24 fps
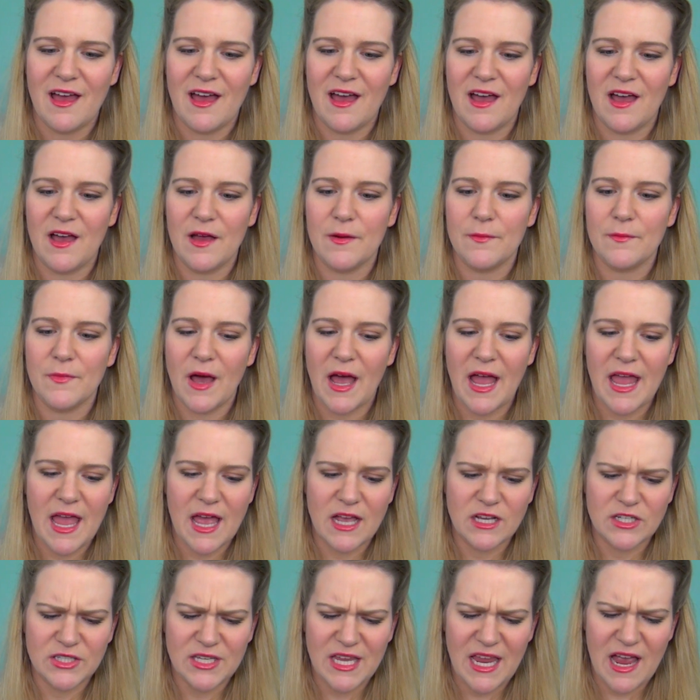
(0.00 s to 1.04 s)
Um, I
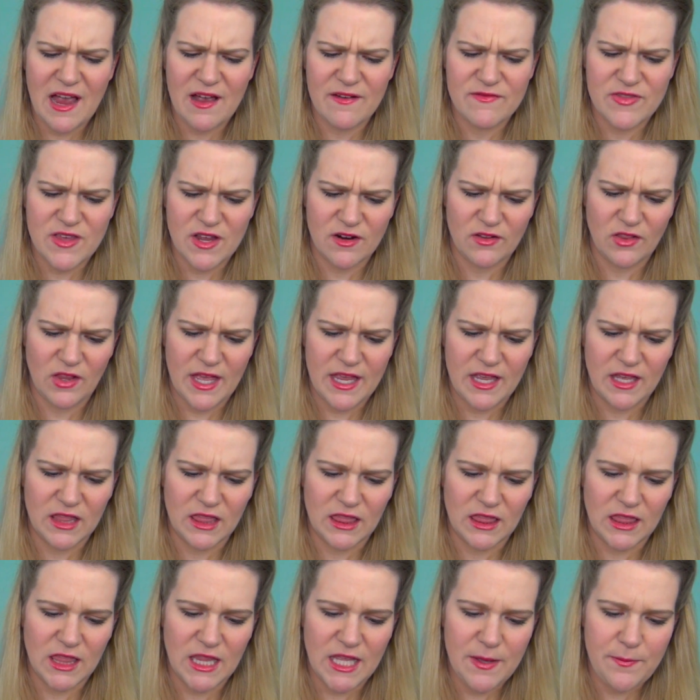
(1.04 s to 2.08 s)
actually have their like
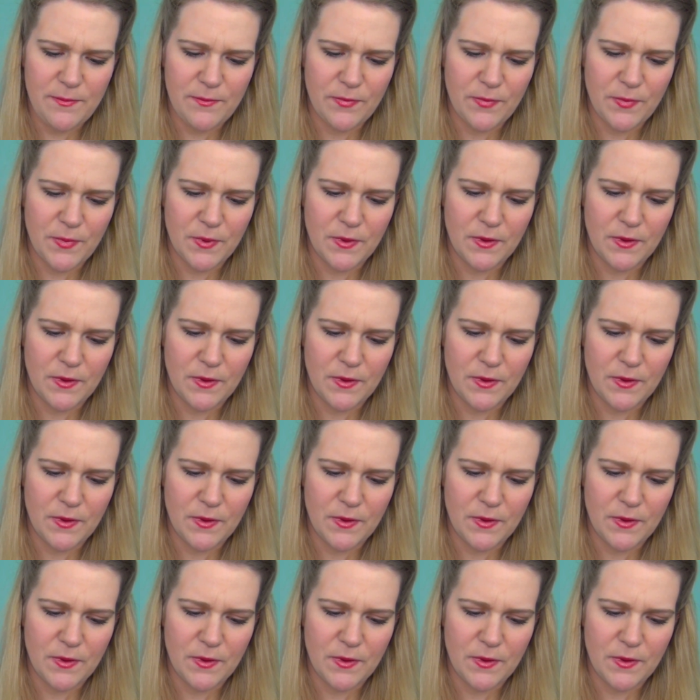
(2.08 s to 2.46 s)
lip